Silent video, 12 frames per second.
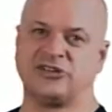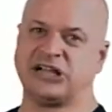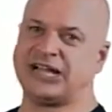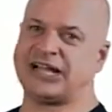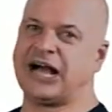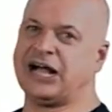
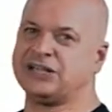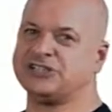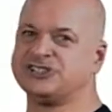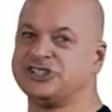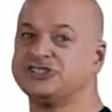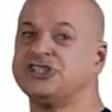
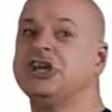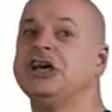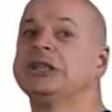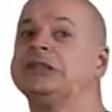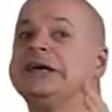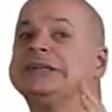glycolysis.
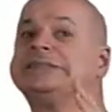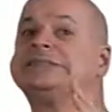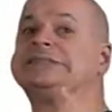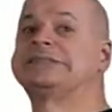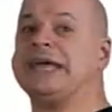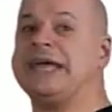Let's
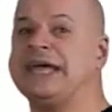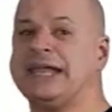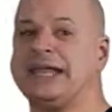say it